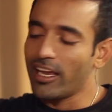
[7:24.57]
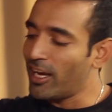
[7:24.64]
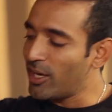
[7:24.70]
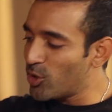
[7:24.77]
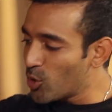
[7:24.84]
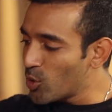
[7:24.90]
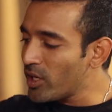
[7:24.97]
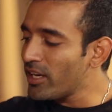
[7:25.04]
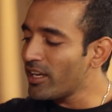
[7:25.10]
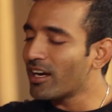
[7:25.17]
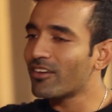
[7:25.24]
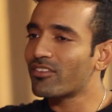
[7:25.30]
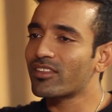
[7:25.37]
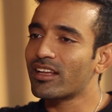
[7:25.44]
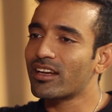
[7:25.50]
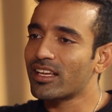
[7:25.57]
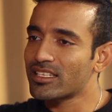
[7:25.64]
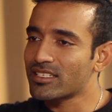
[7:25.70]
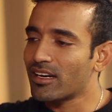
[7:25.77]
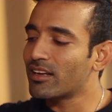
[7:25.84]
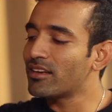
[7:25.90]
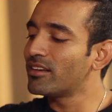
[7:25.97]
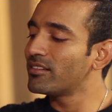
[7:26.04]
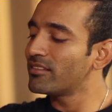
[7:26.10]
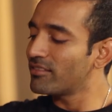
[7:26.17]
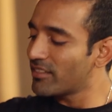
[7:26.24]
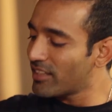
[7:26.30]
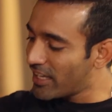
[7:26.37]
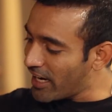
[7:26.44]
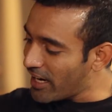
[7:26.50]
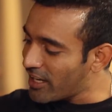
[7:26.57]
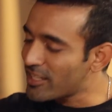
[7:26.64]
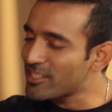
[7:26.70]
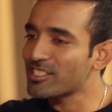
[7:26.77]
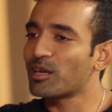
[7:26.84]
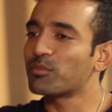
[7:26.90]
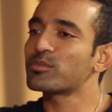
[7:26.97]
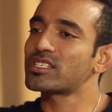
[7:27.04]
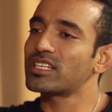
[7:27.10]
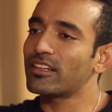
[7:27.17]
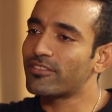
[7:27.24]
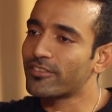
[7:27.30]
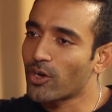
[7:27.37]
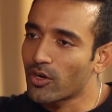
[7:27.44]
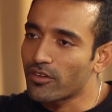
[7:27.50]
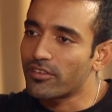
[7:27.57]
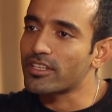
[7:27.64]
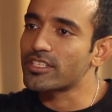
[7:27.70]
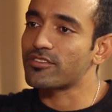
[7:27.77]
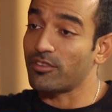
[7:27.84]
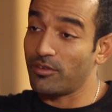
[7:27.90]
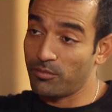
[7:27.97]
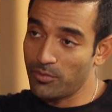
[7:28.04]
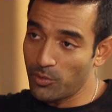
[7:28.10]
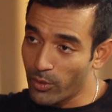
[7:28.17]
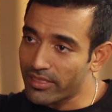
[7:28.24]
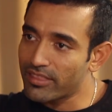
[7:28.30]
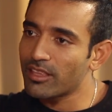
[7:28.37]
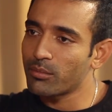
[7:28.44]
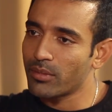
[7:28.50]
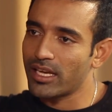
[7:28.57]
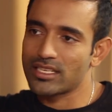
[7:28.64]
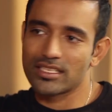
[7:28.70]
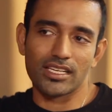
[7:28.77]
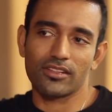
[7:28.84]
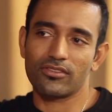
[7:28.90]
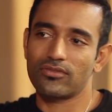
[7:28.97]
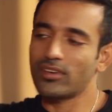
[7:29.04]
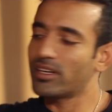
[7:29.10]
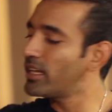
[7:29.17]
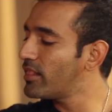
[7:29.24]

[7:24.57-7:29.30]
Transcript: and only after that I started getting some self confidence from within myself.